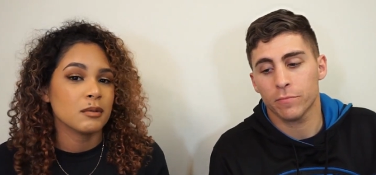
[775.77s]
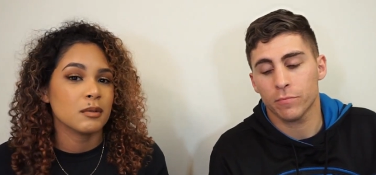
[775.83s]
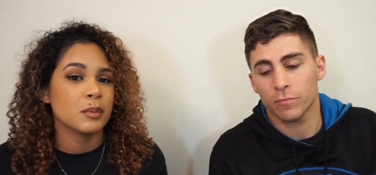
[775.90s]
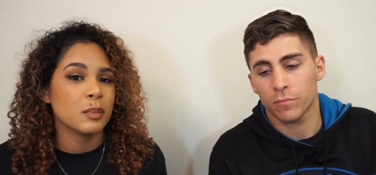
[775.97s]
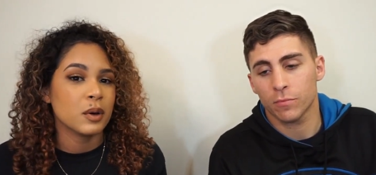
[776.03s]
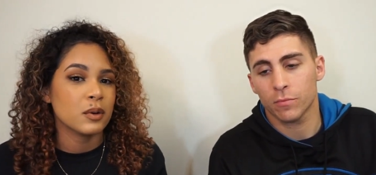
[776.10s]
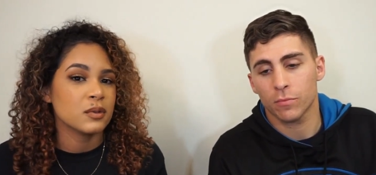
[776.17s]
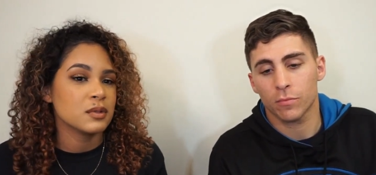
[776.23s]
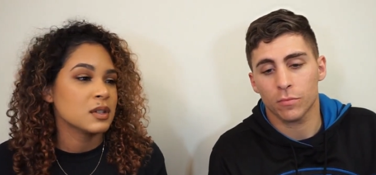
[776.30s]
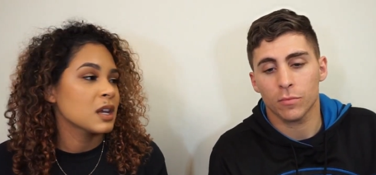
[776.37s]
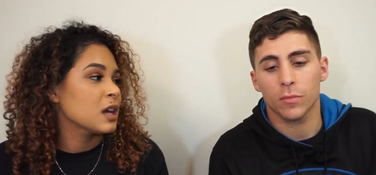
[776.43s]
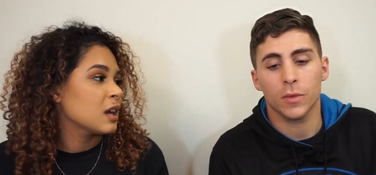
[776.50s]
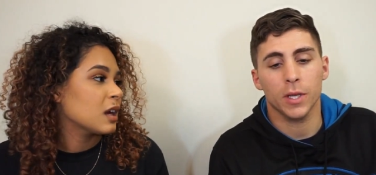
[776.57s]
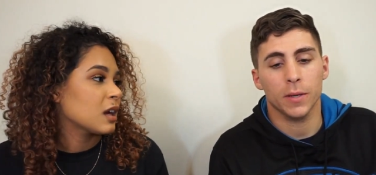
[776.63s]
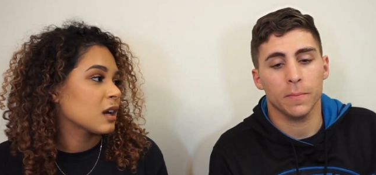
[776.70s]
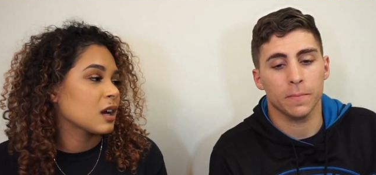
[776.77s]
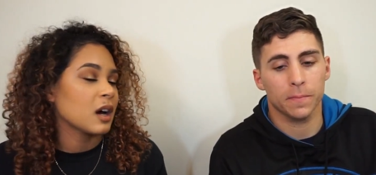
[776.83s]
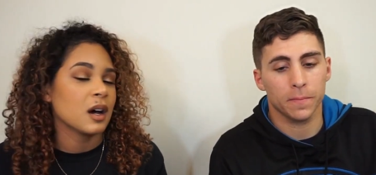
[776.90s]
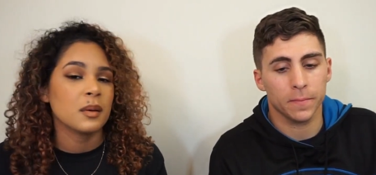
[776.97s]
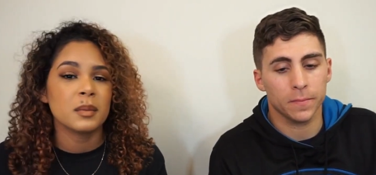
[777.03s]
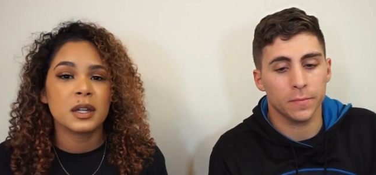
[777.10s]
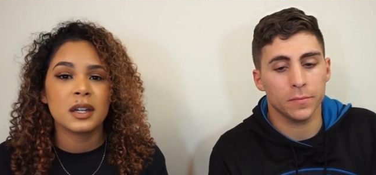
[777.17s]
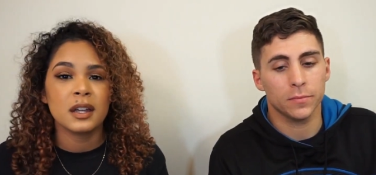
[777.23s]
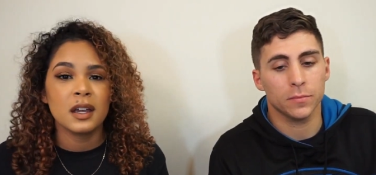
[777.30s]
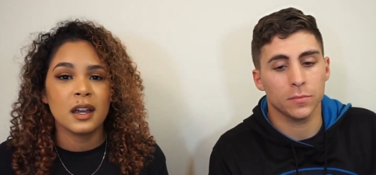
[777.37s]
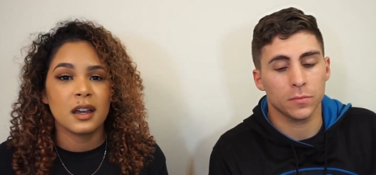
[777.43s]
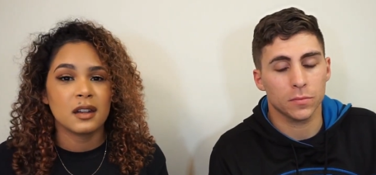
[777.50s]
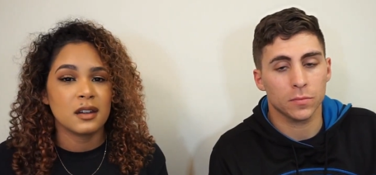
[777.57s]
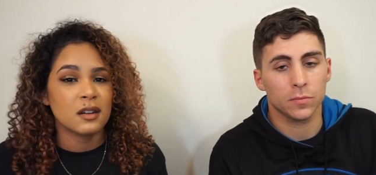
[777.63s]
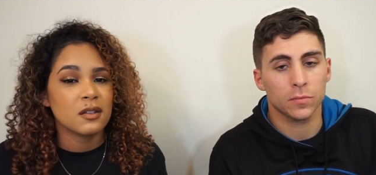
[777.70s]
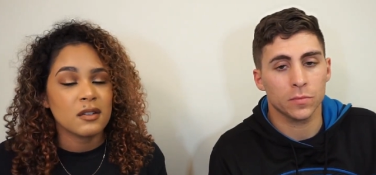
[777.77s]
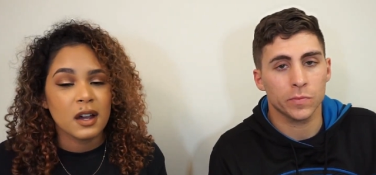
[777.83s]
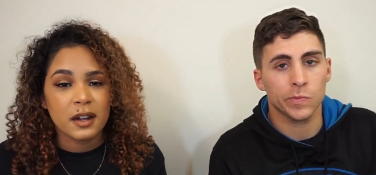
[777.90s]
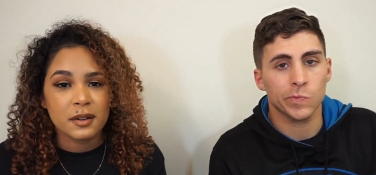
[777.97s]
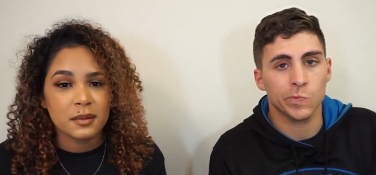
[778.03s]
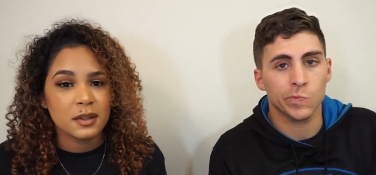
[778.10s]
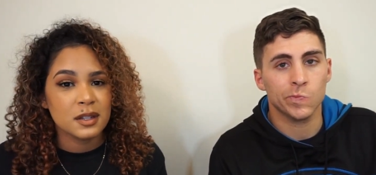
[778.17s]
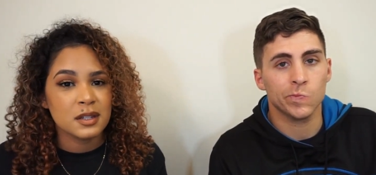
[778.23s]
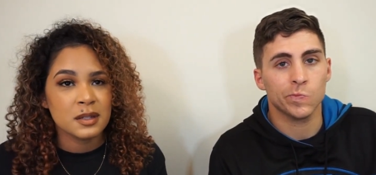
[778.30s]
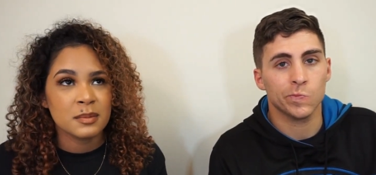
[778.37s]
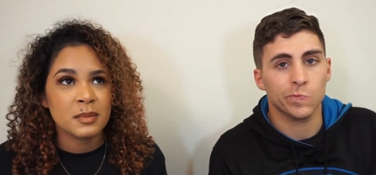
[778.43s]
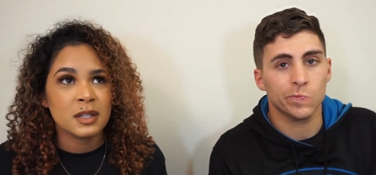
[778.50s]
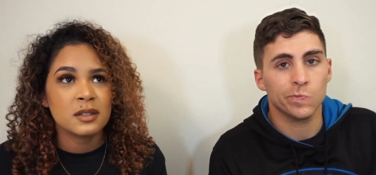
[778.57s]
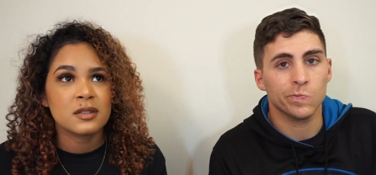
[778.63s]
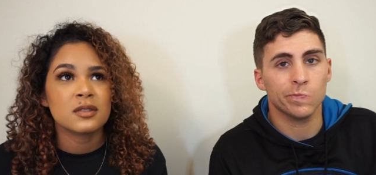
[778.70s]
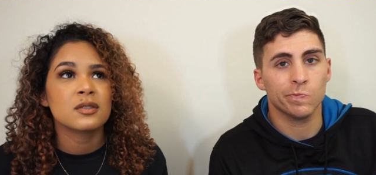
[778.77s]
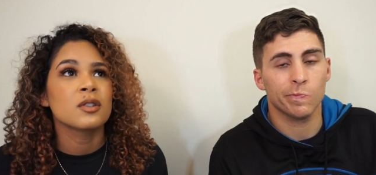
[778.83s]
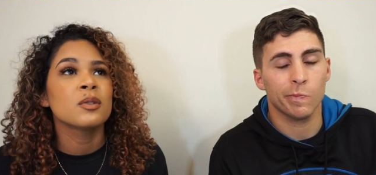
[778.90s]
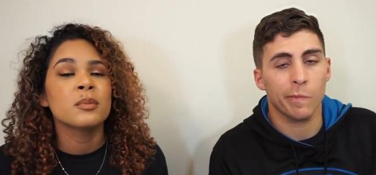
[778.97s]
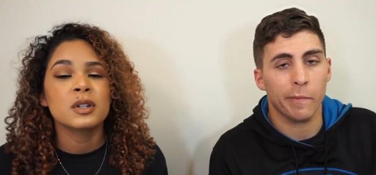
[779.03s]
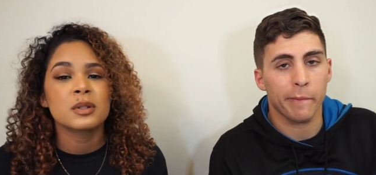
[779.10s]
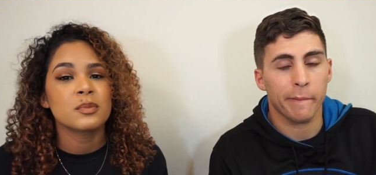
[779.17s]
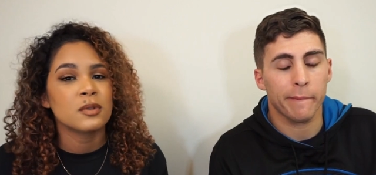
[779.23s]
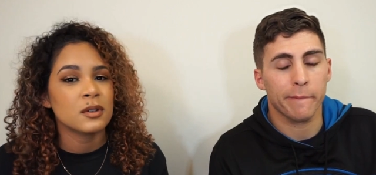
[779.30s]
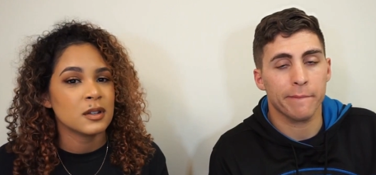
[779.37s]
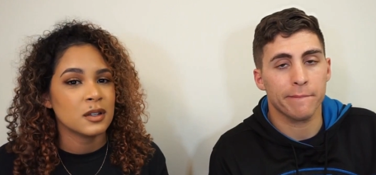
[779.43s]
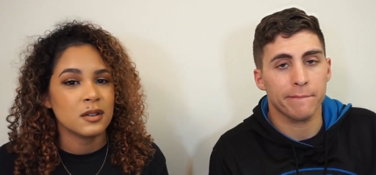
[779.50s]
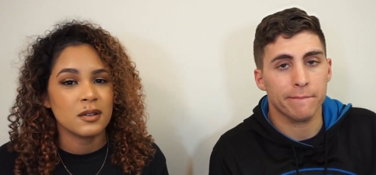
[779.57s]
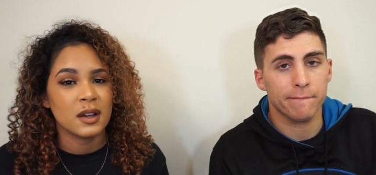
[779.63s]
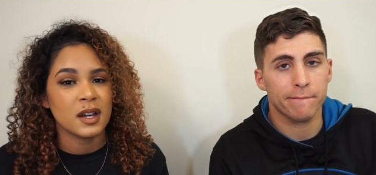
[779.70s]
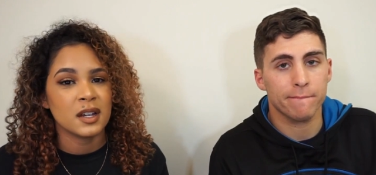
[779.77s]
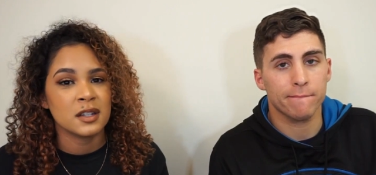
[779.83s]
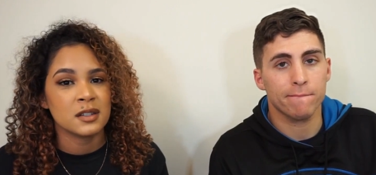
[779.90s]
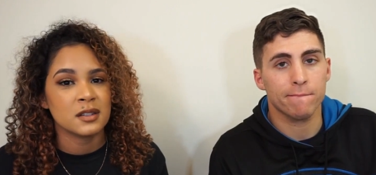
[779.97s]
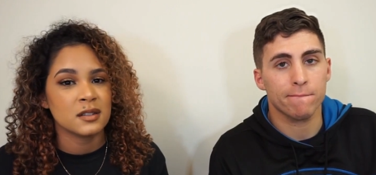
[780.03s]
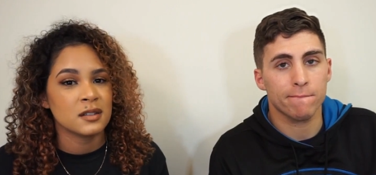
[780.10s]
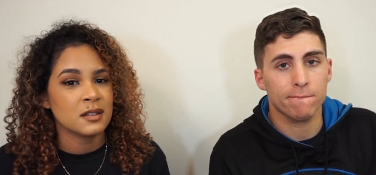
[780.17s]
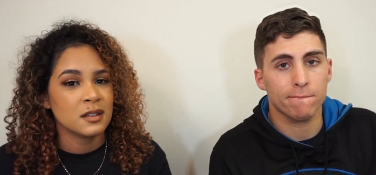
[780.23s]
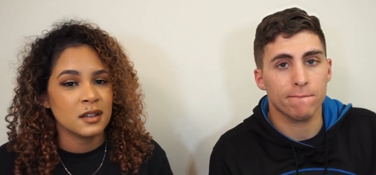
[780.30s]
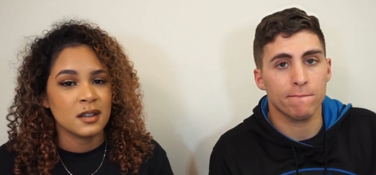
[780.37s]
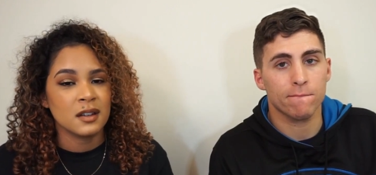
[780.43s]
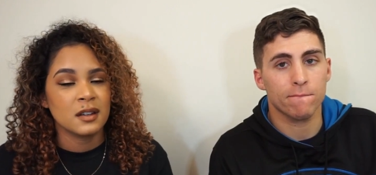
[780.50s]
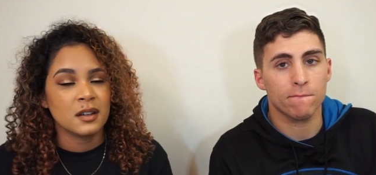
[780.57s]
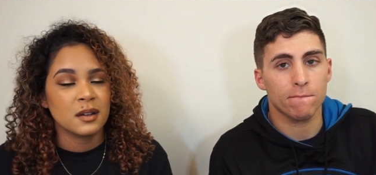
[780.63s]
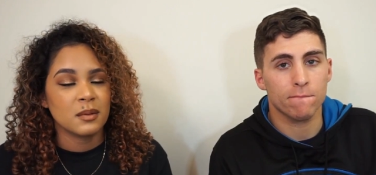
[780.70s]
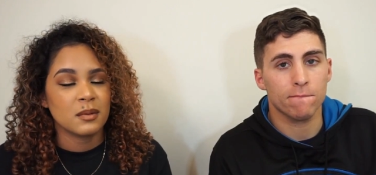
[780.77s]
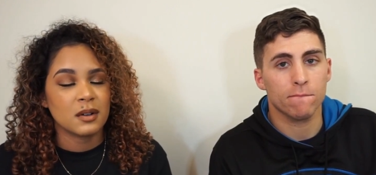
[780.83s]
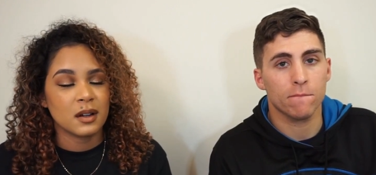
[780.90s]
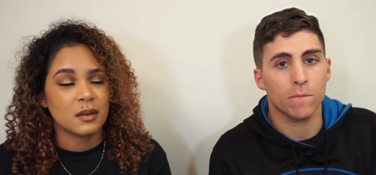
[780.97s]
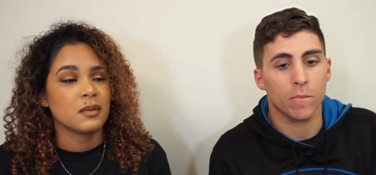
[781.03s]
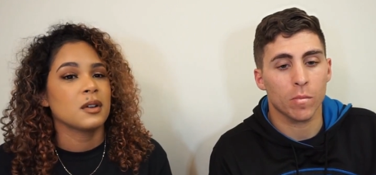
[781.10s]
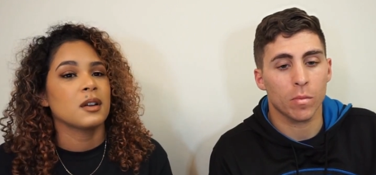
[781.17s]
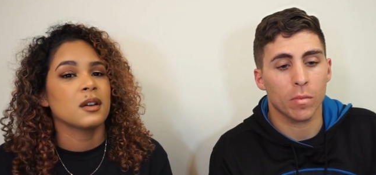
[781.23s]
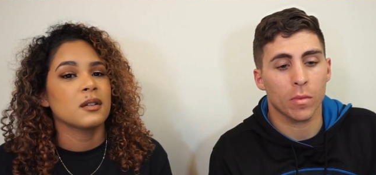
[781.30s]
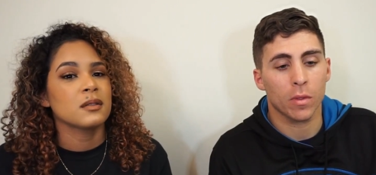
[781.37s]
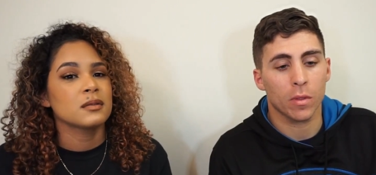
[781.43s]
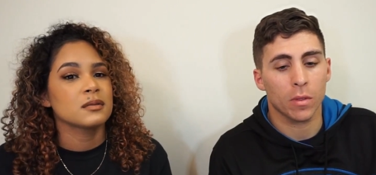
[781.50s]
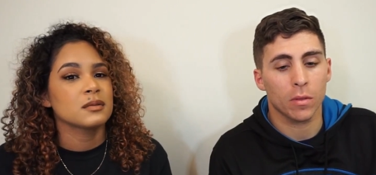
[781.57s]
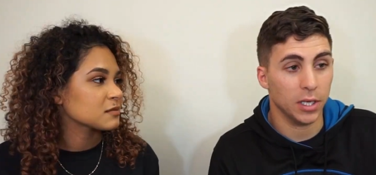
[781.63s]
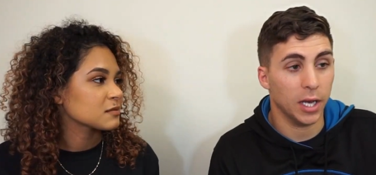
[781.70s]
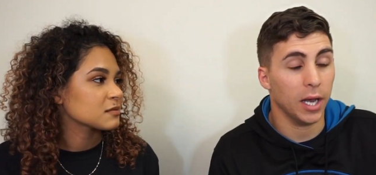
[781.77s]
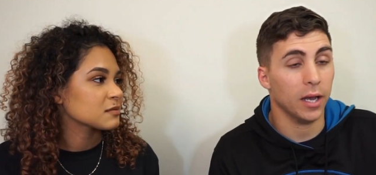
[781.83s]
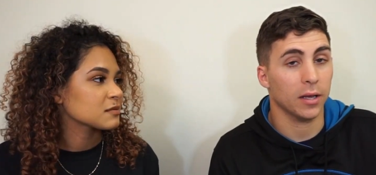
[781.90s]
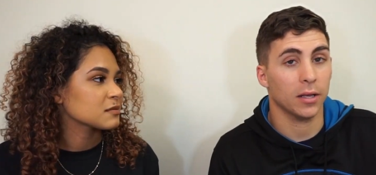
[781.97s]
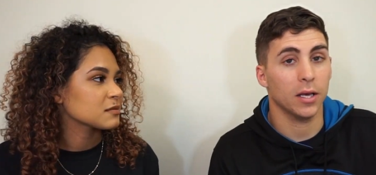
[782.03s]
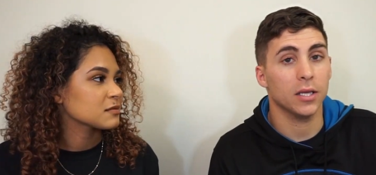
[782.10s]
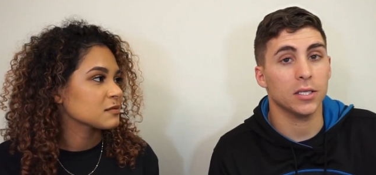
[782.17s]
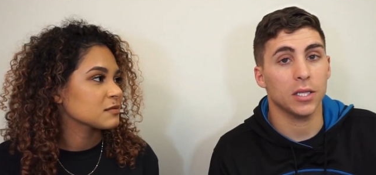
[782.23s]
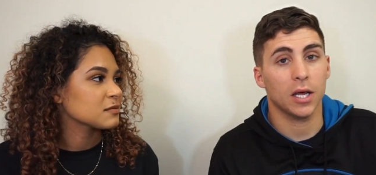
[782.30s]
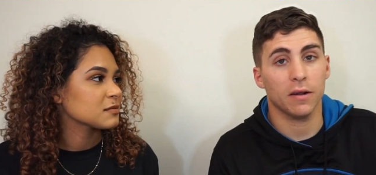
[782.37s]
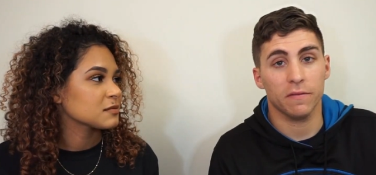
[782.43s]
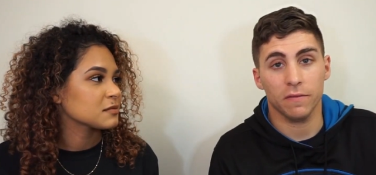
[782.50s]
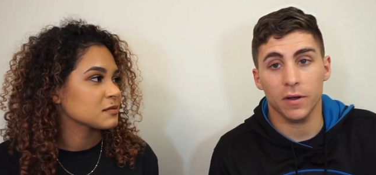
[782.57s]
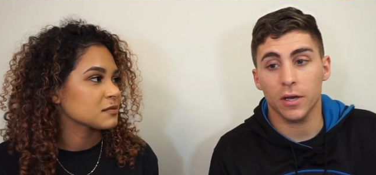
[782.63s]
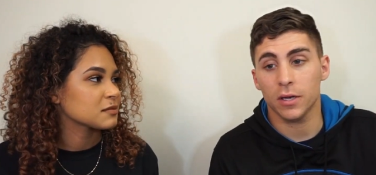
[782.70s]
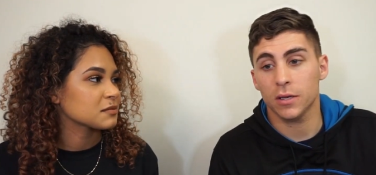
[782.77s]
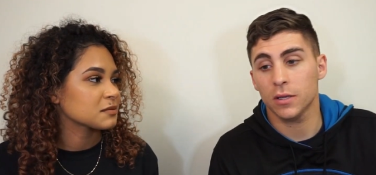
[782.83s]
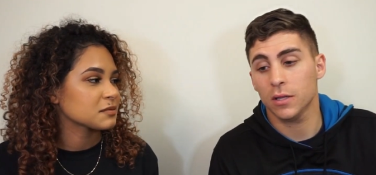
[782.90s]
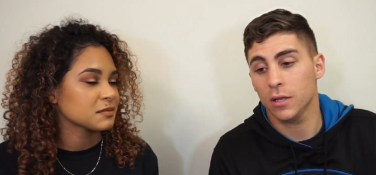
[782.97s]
Speaker 1: we post yeah. and comment and interact with us means so much more than you guys would ever know.
Speaker 2: Yeah, it's a lot of fun.